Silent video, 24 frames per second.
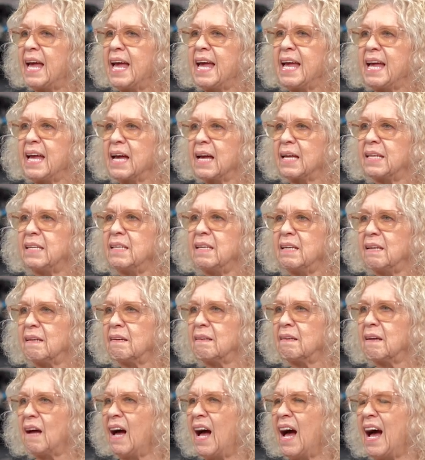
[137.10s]
And
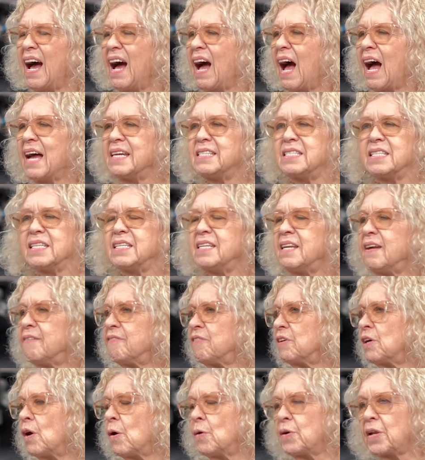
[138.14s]
I did
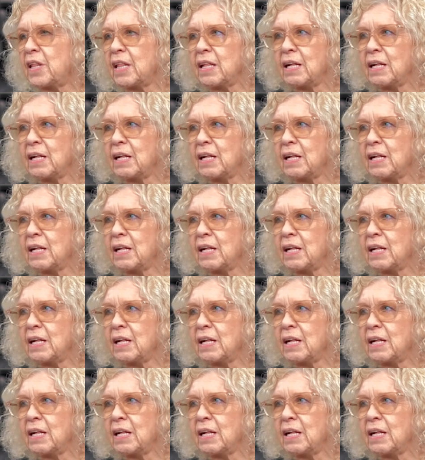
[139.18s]
never go to